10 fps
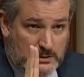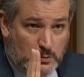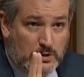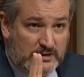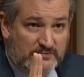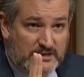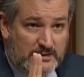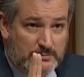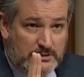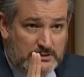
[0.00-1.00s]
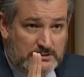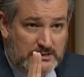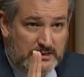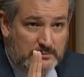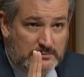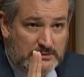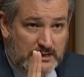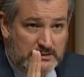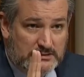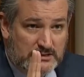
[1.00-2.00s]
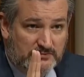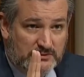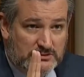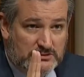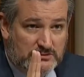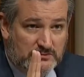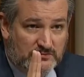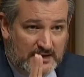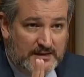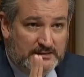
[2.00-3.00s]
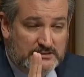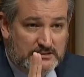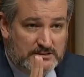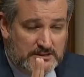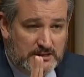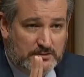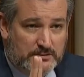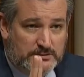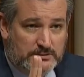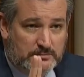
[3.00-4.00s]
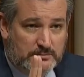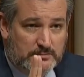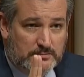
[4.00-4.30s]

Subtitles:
a one of them condemned Antifa's violence and terrorism.